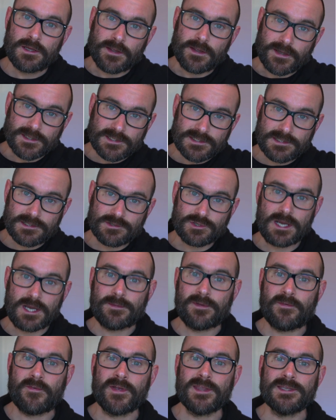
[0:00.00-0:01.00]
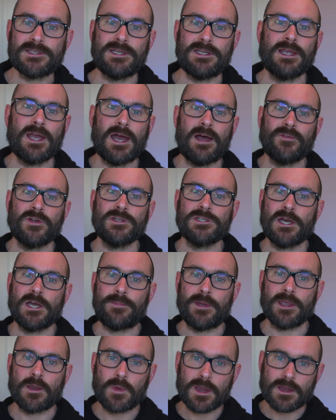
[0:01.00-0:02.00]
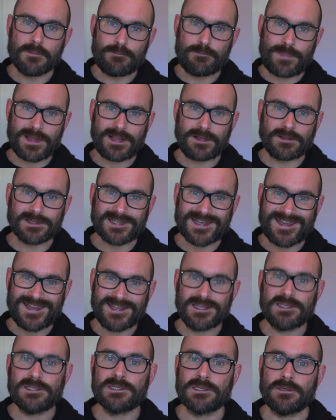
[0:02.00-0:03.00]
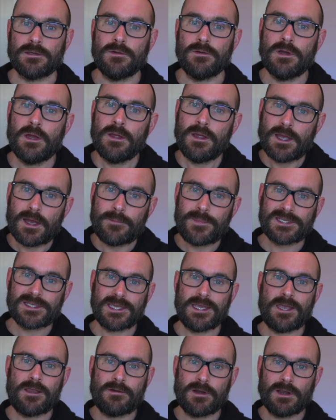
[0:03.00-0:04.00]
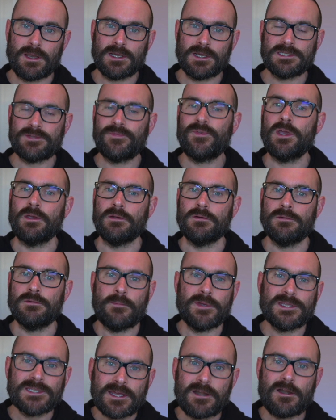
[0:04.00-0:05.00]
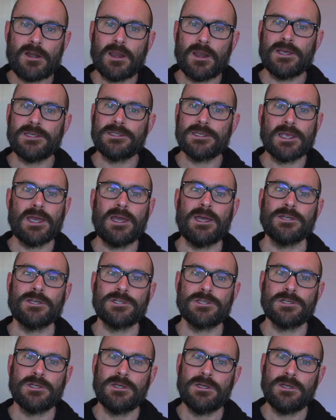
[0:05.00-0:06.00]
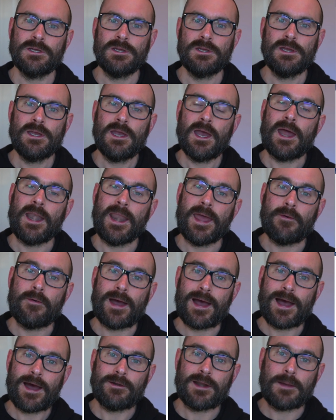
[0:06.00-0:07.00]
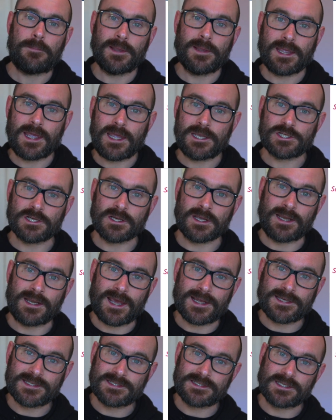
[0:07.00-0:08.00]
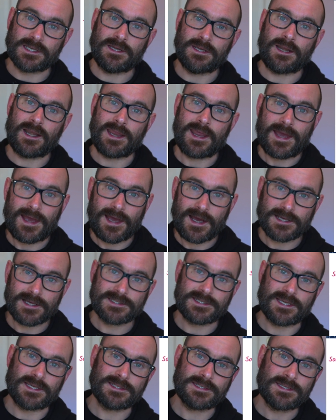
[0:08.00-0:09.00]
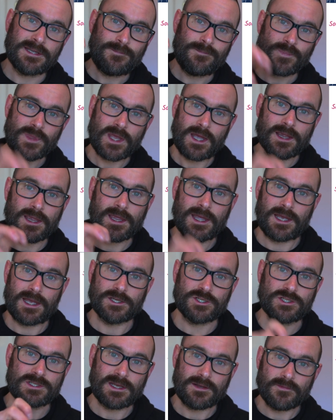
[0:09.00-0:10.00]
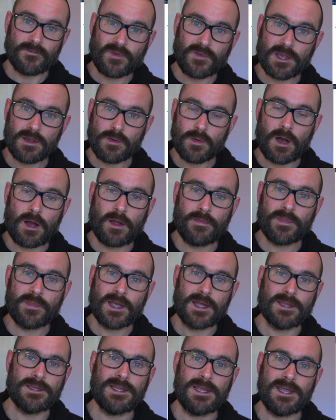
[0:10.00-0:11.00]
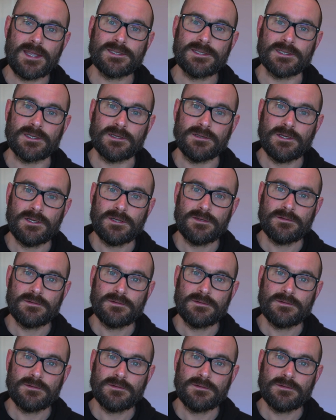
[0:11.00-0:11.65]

That stream of events in a Kafka topic we can build into a materialized view, a materialized cache. And now our application can externally access that cache, that view on that data.